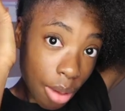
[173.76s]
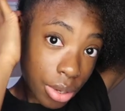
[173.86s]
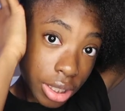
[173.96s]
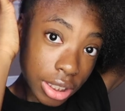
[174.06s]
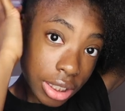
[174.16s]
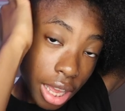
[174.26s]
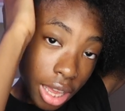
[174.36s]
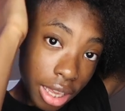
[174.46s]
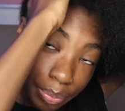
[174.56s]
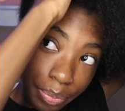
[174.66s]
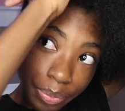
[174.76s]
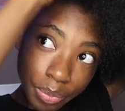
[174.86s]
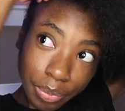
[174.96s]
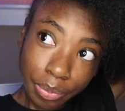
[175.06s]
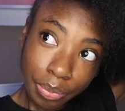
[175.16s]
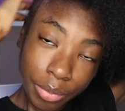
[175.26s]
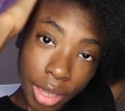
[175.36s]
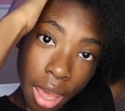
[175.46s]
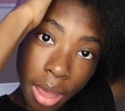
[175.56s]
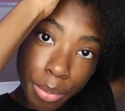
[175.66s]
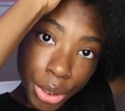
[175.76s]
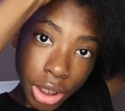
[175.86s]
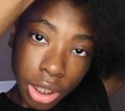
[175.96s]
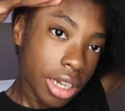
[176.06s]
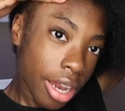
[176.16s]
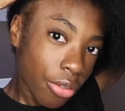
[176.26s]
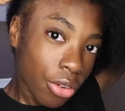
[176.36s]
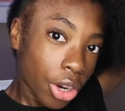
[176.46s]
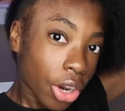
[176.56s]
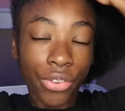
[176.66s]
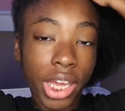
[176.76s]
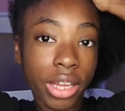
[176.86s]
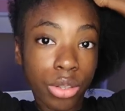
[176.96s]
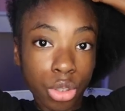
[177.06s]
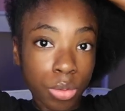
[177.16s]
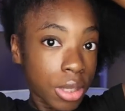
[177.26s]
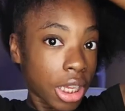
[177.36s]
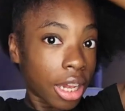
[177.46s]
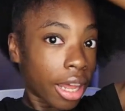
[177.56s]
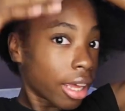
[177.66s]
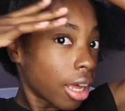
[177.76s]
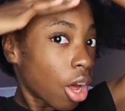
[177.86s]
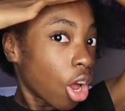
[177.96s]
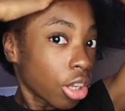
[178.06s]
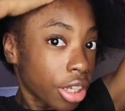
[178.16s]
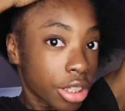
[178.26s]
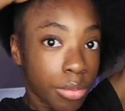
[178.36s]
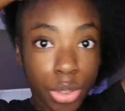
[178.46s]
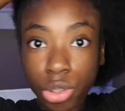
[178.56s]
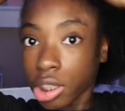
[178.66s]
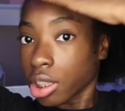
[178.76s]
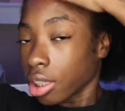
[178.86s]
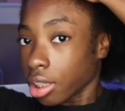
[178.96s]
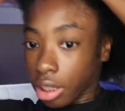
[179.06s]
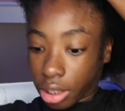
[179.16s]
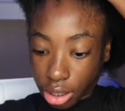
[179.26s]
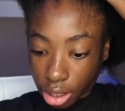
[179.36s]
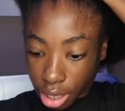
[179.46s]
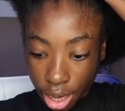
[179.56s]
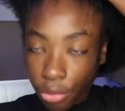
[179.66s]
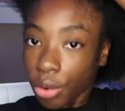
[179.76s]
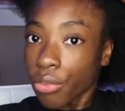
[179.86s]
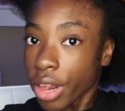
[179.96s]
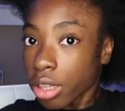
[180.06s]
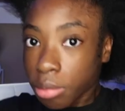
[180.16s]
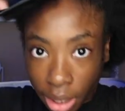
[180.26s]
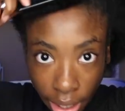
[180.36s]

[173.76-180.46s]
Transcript: I would say, A Boogie never fails me. Like, all of his music, it never fails me.